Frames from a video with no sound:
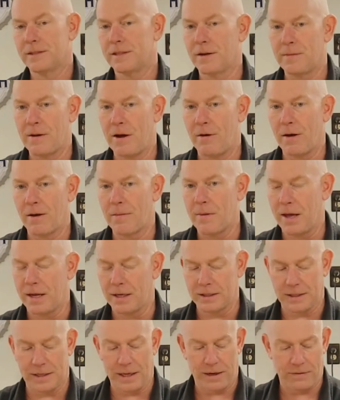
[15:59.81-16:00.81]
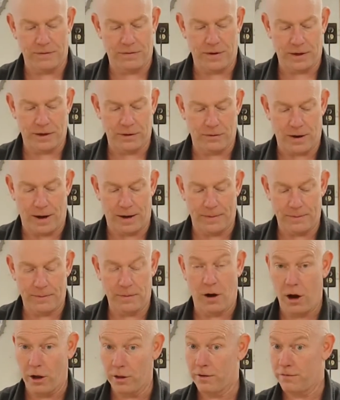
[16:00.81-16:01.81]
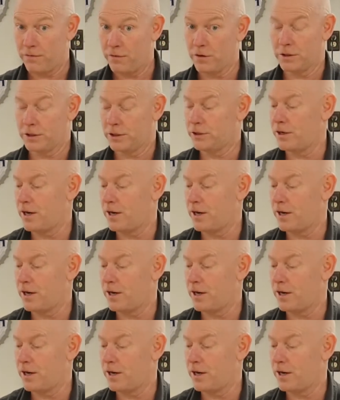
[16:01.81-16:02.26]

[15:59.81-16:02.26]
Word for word: Somehow I managed to get it fucking right on the first